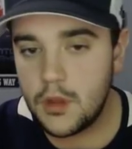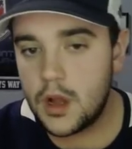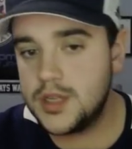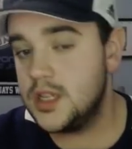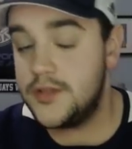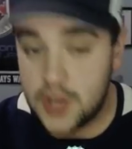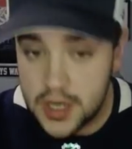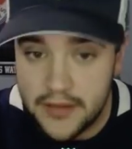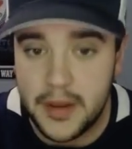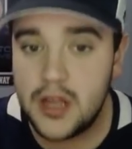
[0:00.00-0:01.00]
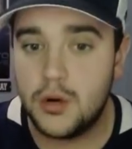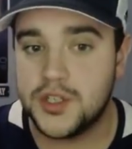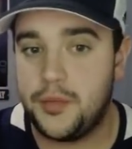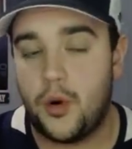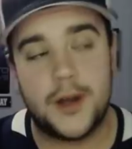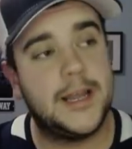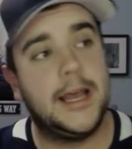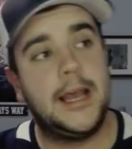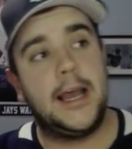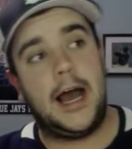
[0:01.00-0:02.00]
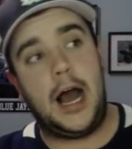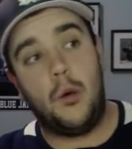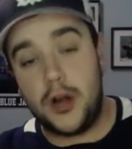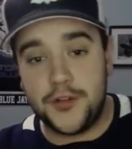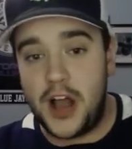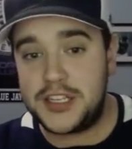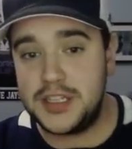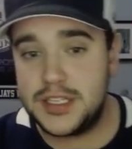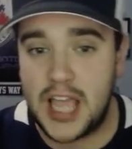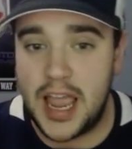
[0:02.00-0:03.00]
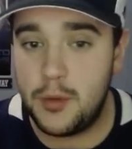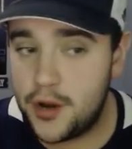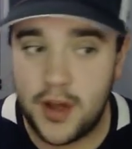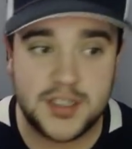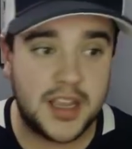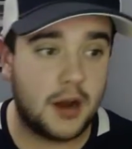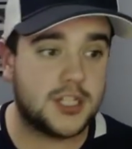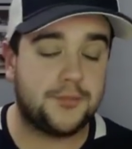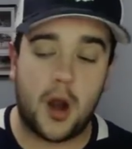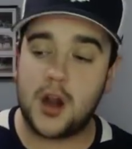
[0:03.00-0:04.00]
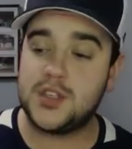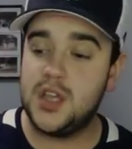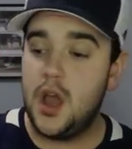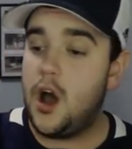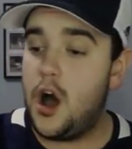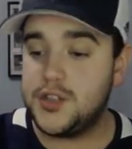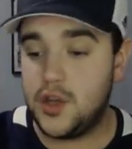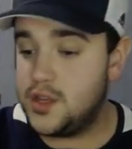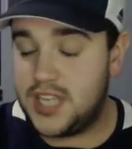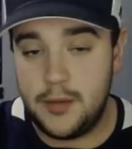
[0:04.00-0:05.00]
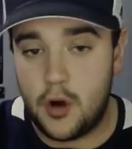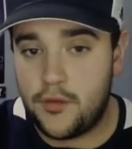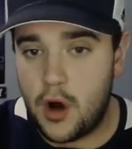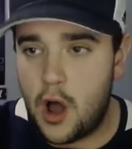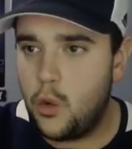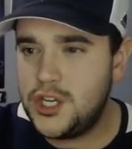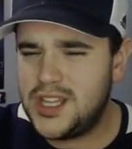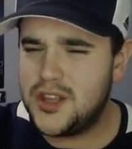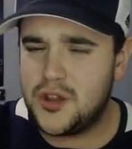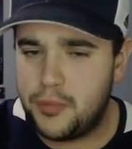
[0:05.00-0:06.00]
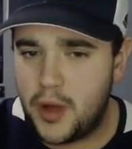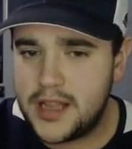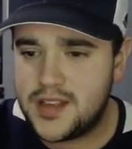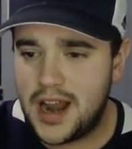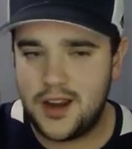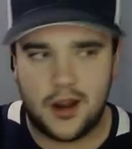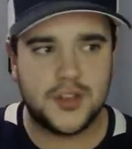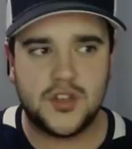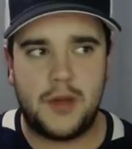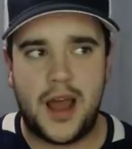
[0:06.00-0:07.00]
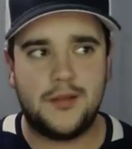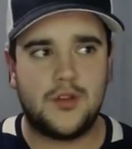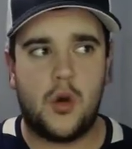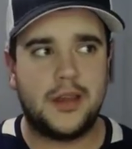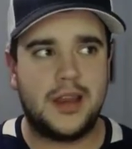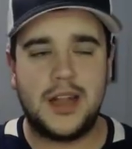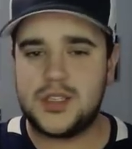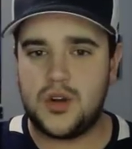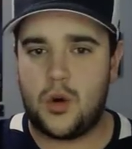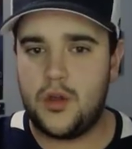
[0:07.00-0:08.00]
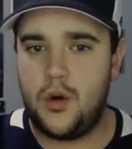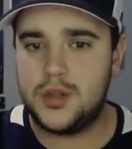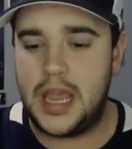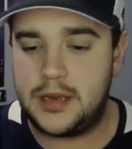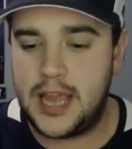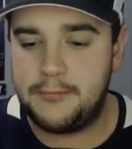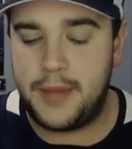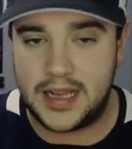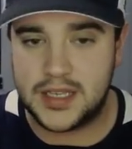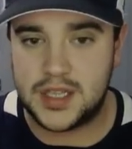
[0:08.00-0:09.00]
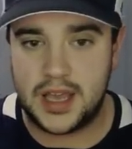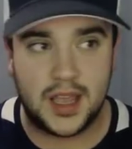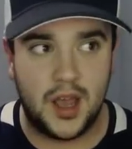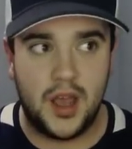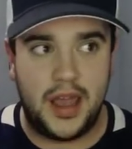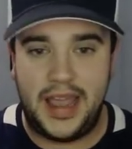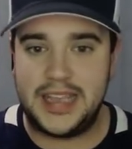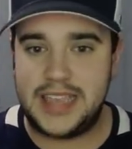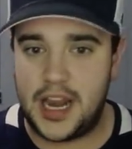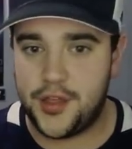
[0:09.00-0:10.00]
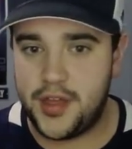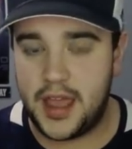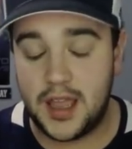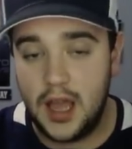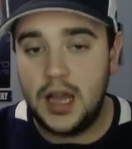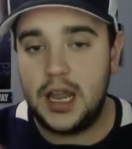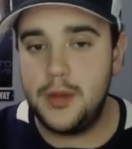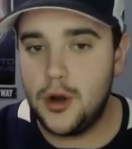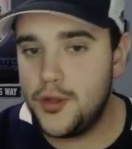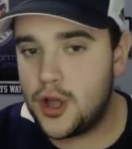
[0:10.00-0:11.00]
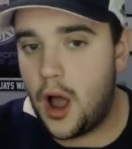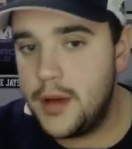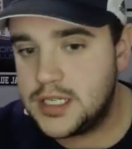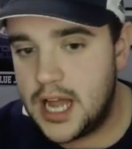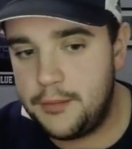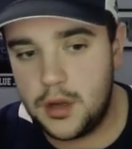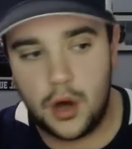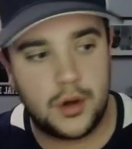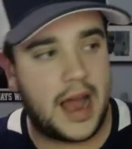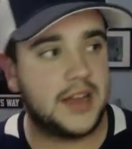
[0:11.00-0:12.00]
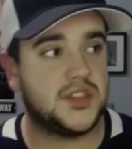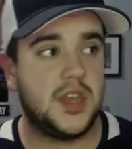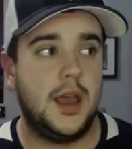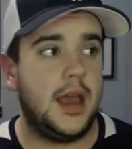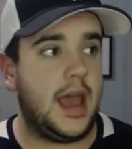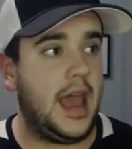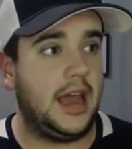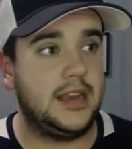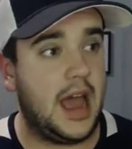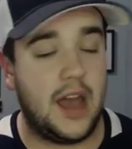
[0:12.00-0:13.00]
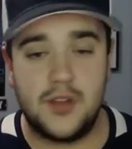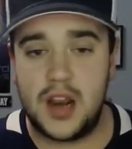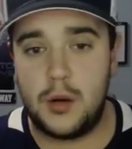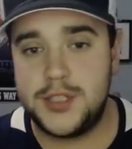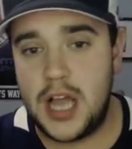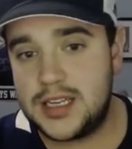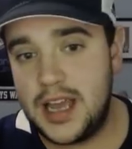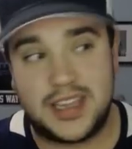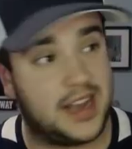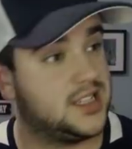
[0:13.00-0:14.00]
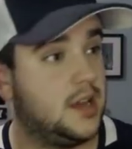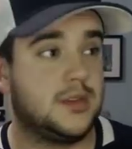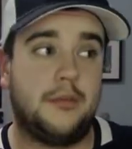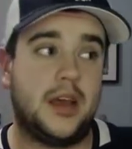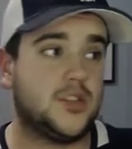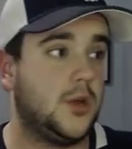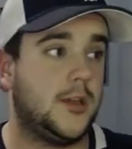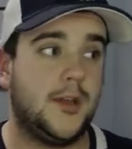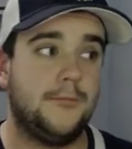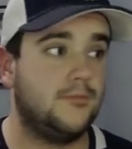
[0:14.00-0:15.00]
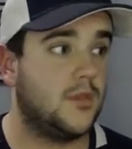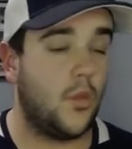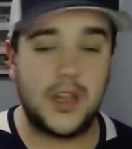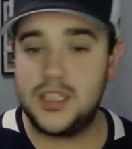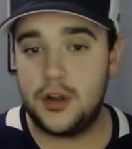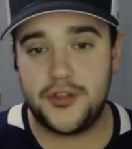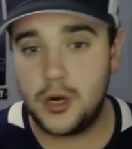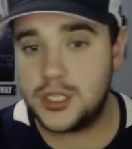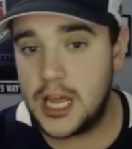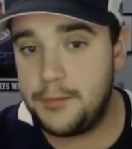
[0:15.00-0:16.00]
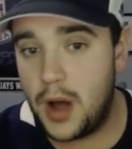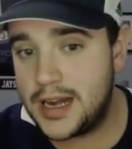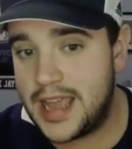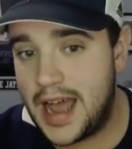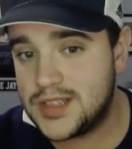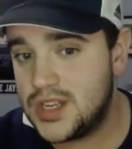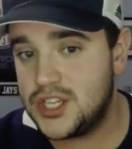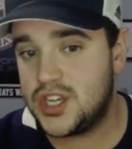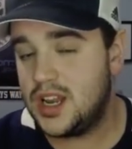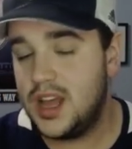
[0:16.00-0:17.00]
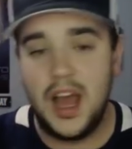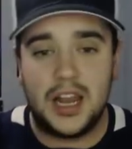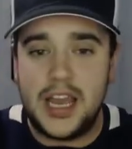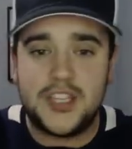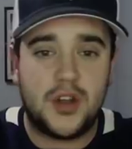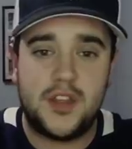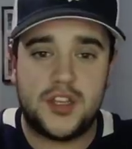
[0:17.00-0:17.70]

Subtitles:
Because the Leafs couldn't give him any goal support. What are your thoughts on this game? What are your thoughts on Garrett Sparks? Also, the team overall, what do you think of their play tonight? And also, am I going nuts or the whole tape pass thing? Is that a thing? Let me know in the comments down below, guys. And Evan and I will talk to you guys heck sometime next week. Wednesday or Thursday podcast edition. Links are in the